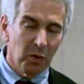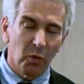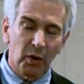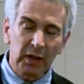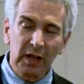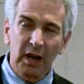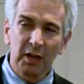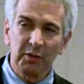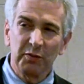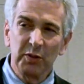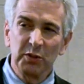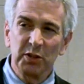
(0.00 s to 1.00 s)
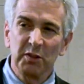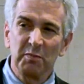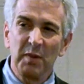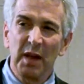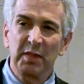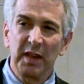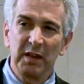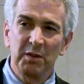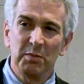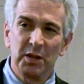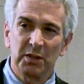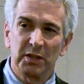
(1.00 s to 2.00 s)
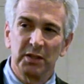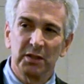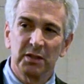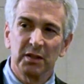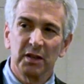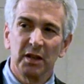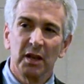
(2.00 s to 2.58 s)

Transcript: working on the fugitive methane emissions,